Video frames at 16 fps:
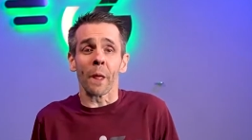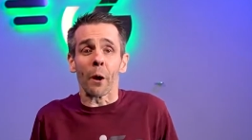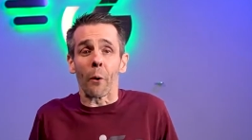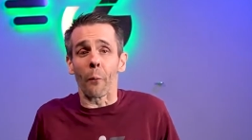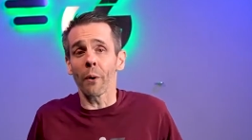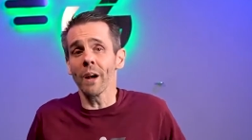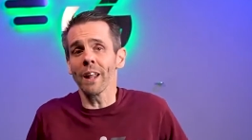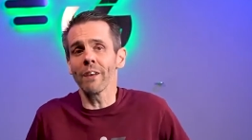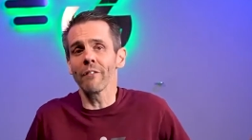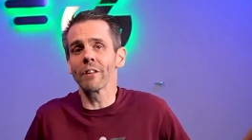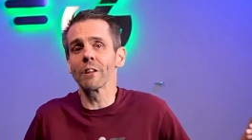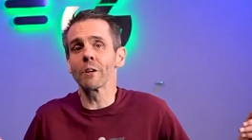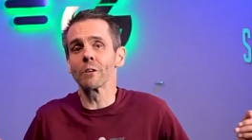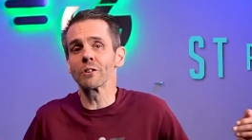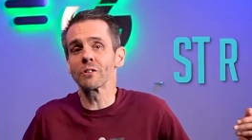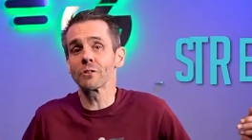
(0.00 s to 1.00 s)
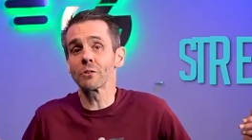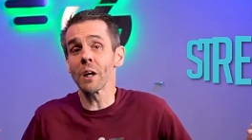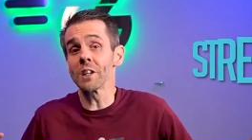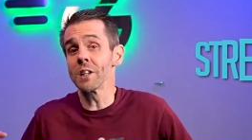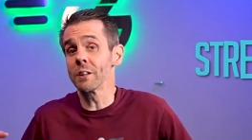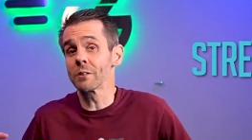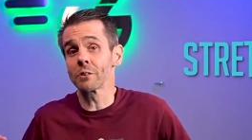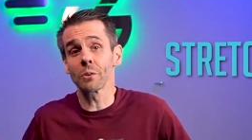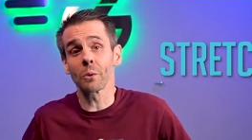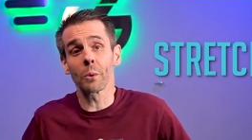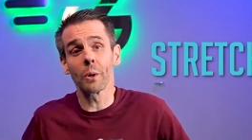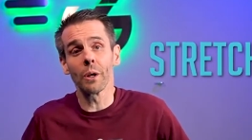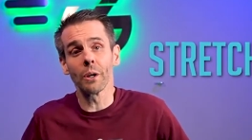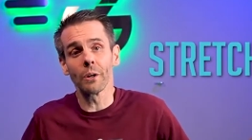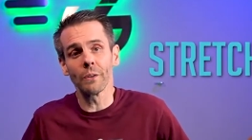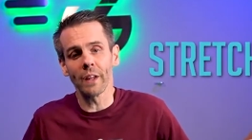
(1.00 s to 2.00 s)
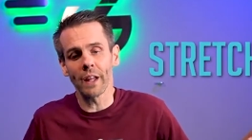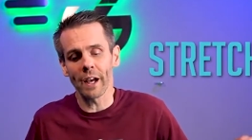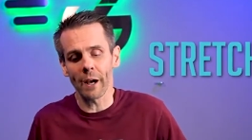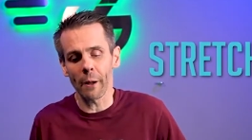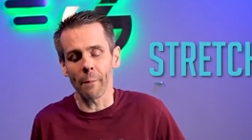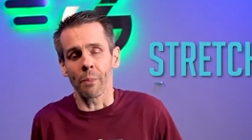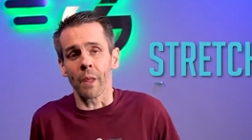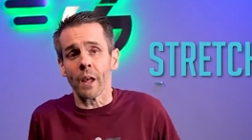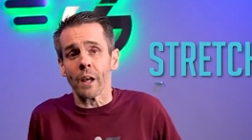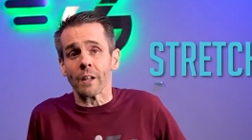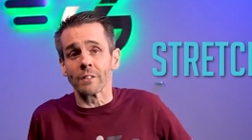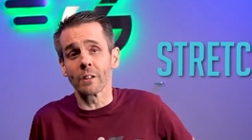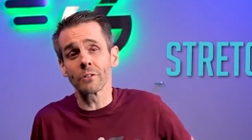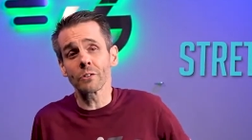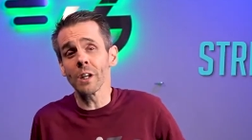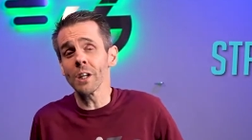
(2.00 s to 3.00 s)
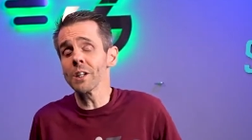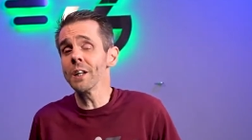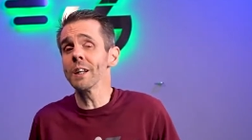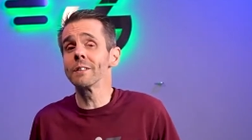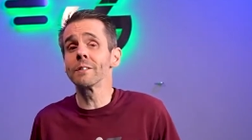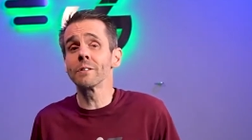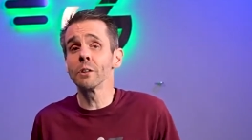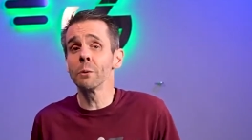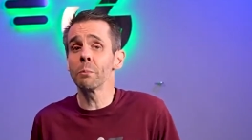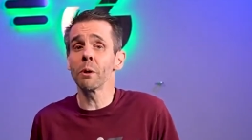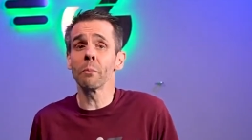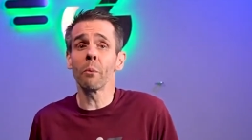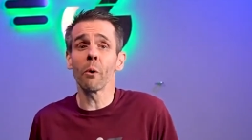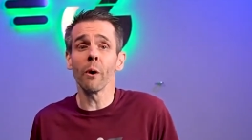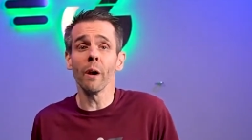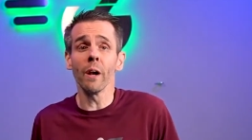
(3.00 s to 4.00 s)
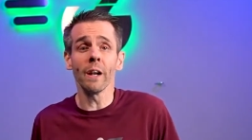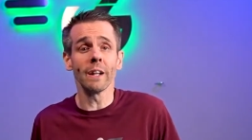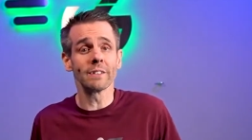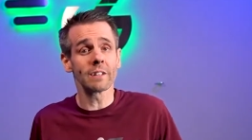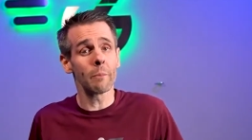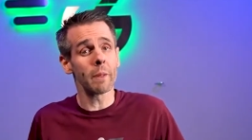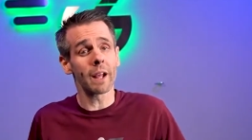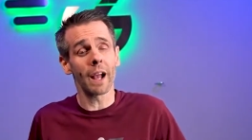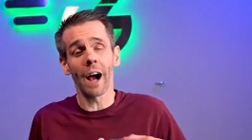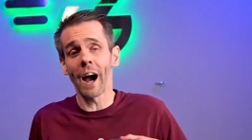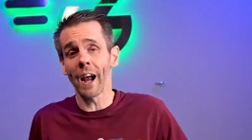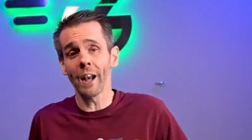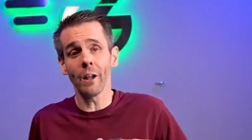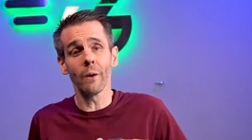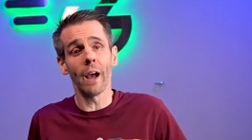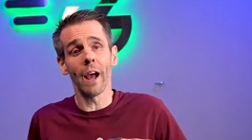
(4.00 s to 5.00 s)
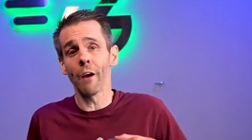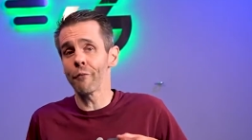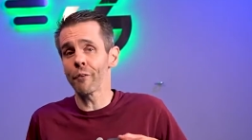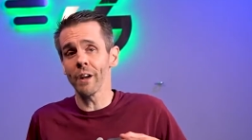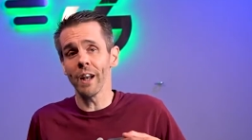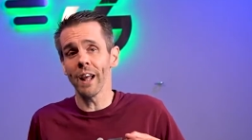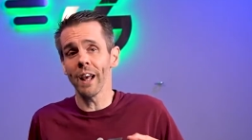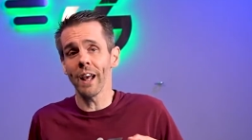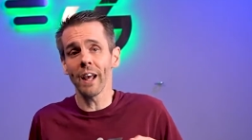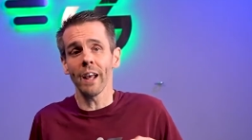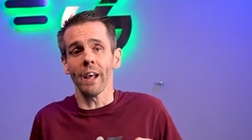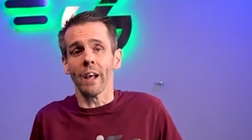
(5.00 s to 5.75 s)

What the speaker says: We're going to give a little stretching tutorial now. So stretching is super important. It's something I do every day.